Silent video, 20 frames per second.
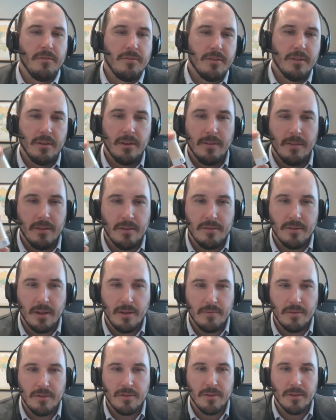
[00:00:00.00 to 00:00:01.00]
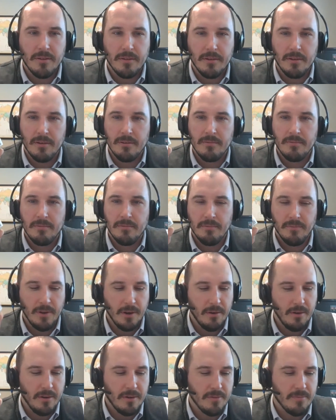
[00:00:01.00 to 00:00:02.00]
goes into these, obviously they're
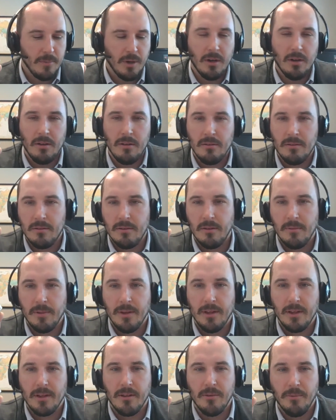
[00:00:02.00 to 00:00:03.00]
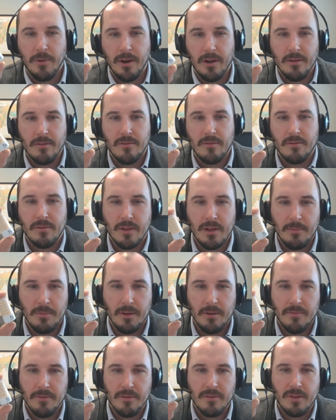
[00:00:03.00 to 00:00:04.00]
very small. I mean, they can range. There's a
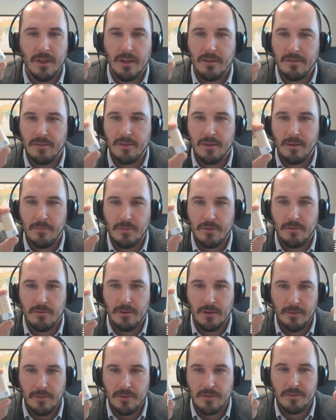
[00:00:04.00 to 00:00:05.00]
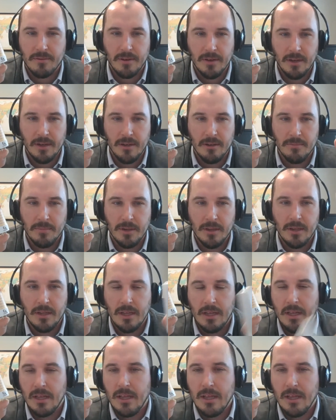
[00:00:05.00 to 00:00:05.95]
couple different sizes that I'm showing on the screen here, but